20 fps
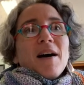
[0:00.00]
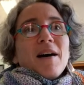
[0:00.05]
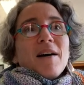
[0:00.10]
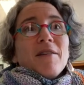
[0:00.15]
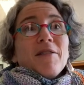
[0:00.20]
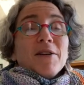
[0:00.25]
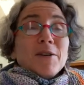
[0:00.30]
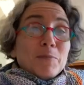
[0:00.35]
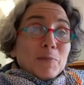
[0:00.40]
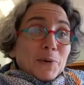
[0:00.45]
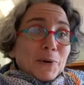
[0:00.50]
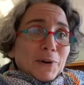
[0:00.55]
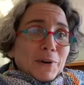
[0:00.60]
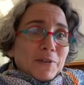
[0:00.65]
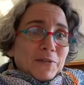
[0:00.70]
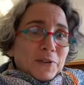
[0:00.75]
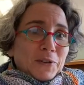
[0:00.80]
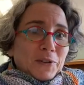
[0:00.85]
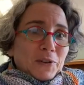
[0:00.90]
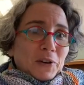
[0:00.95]
third book
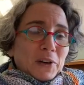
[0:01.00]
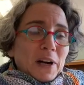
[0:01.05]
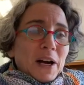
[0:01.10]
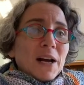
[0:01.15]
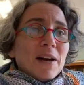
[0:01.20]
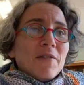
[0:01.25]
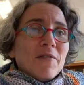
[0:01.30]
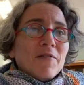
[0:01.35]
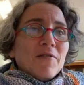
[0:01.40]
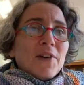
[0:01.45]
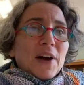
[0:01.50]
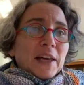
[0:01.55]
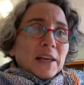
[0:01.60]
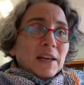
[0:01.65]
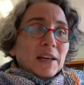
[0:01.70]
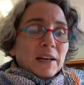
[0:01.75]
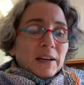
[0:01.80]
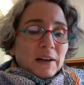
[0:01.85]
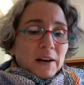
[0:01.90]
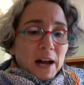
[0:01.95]
of the Torah,
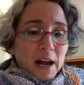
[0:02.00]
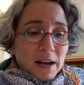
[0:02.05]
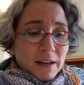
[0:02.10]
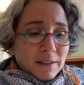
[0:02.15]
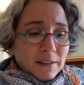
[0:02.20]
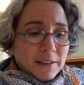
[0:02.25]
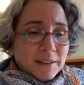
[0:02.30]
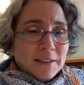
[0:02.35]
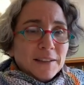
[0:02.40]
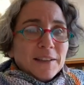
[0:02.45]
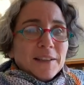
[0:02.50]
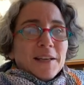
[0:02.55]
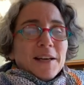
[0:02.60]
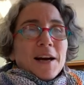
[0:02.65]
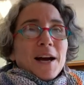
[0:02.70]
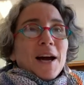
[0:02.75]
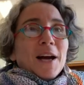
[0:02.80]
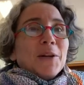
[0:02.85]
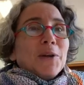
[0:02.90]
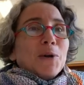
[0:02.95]
Vayikra,
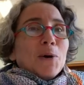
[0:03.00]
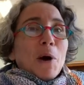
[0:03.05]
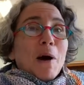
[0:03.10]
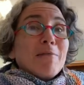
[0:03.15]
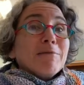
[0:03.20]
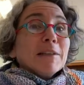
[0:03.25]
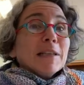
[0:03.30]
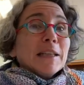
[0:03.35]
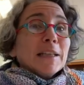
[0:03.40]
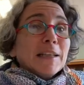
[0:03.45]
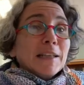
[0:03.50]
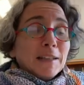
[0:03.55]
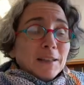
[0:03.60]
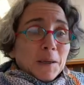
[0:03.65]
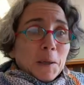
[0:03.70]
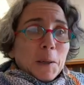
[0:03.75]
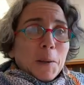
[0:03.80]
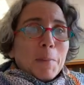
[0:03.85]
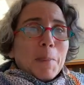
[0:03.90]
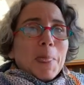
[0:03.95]
and you have a
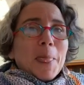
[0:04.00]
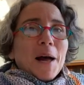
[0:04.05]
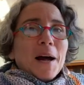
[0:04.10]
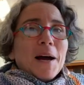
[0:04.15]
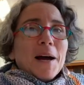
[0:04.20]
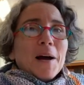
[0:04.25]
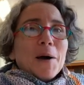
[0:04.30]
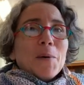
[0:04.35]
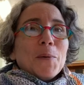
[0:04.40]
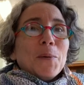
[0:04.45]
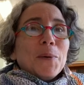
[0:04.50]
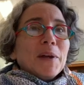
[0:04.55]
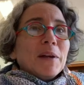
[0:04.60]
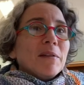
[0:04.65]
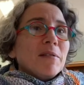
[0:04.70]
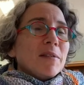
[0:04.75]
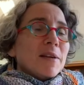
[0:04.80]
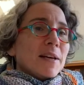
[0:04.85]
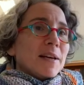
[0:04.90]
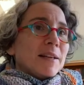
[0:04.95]
link
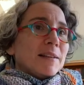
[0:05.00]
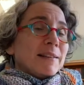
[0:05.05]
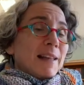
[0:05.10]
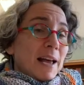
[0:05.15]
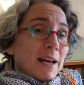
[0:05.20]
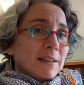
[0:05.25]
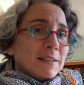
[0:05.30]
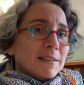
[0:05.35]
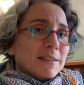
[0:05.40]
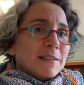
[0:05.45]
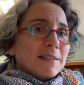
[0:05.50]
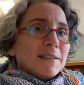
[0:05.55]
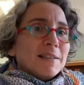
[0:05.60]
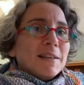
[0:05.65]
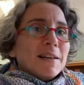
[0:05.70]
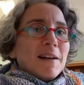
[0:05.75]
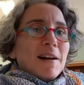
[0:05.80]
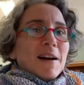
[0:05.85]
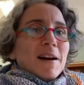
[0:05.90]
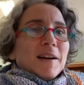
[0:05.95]
with the
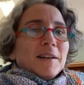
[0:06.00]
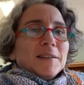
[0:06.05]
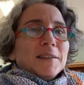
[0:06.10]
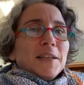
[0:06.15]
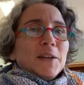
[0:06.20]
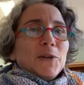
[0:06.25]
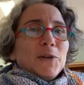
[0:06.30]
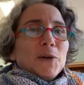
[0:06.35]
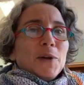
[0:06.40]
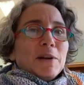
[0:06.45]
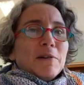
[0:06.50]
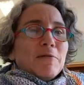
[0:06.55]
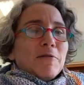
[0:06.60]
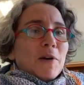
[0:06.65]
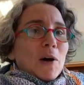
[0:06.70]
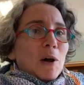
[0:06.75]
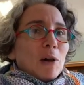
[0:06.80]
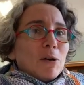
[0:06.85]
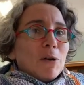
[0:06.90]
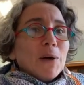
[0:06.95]
text that you can
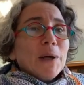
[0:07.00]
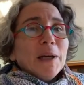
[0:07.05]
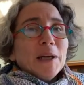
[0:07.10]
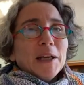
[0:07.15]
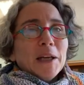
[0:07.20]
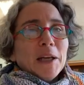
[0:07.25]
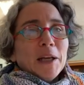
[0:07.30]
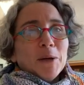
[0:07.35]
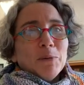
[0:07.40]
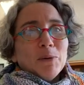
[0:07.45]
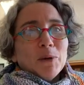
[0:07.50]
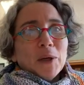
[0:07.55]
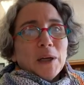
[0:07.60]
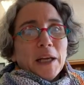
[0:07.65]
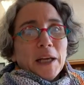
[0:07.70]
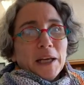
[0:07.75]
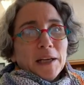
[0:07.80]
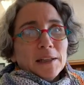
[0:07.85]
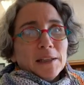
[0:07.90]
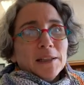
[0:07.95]
follow in Hebrew
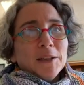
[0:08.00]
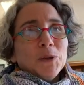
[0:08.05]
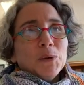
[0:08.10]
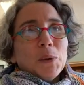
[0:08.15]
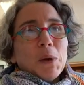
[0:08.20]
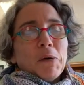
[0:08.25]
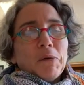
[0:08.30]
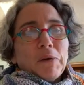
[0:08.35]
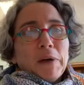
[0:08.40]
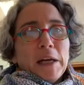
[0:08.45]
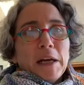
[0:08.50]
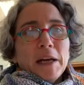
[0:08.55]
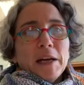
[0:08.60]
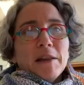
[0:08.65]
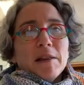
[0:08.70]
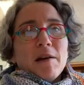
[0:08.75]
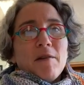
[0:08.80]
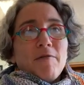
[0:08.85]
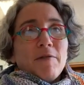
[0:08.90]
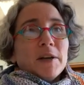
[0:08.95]
and English. We're
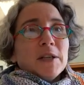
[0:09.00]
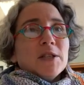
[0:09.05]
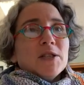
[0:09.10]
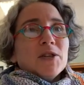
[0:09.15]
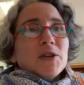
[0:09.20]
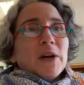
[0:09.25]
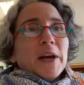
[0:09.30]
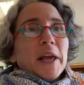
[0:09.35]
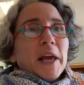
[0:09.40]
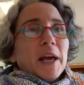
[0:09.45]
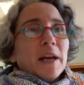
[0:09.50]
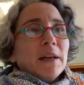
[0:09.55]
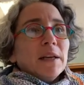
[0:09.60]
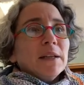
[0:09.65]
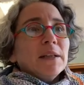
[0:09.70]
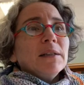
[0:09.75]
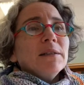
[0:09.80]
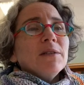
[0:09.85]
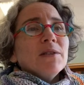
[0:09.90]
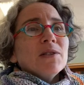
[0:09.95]
reading the first
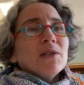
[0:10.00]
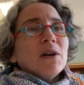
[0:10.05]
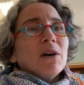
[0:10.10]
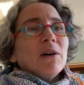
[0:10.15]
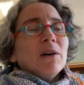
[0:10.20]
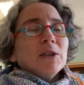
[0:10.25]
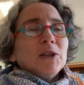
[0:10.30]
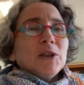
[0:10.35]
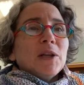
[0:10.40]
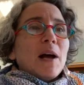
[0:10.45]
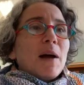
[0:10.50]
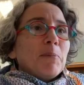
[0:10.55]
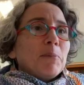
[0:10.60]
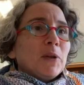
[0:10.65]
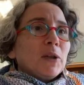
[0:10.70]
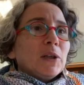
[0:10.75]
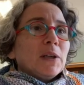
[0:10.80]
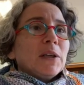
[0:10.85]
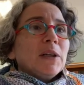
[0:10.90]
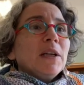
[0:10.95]
triennial, so
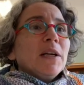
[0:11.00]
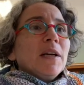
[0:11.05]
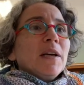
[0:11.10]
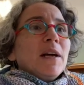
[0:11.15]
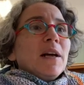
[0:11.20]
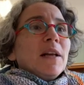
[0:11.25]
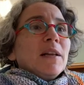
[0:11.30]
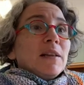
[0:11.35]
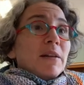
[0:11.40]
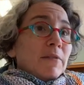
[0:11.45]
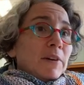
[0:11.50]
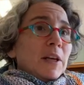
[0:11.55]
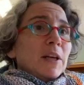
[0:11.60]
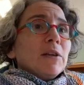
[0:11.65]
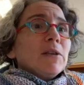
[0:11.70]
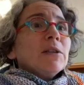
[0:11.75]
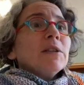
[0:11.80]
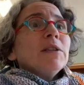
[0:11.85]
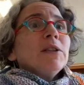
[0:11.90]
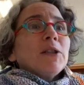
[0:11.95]
chapter
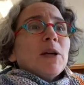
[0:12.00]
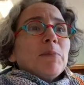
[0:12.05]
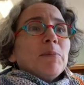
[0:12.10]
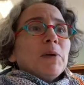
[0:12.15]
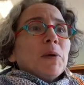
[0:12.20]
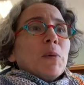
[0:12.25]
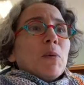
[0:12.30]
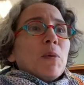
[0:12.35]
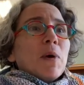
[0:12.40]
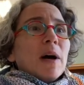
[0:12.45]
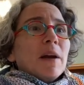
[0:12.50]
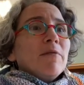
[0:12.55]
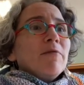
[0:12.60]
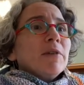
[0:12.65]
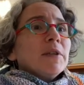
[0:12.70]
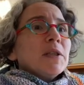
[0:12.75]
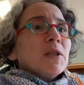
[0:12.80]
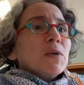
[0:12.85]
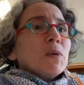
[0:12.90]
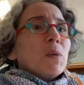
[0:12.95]
Leviticus chapter 1
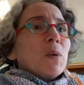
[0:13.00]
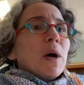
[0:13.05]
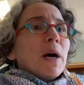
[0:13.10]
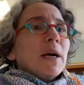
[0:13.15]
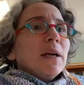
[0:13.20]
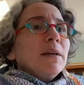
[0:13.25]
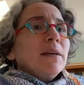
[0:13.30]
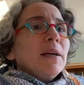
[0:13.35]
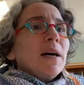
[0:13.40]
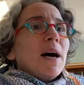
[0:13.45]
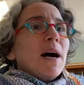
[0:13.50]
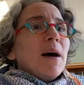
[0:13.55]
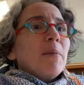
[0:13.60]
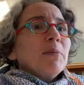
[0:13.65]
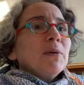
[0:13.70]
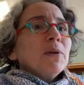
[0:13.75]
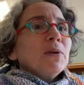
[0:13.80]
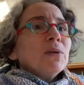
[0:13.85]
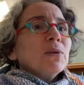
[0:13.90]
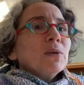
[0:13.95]
verse 1
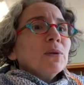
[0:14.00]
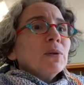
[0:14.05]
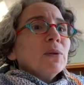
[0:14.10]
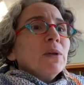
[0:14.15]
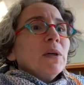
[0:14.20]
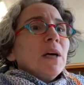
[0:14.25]
up to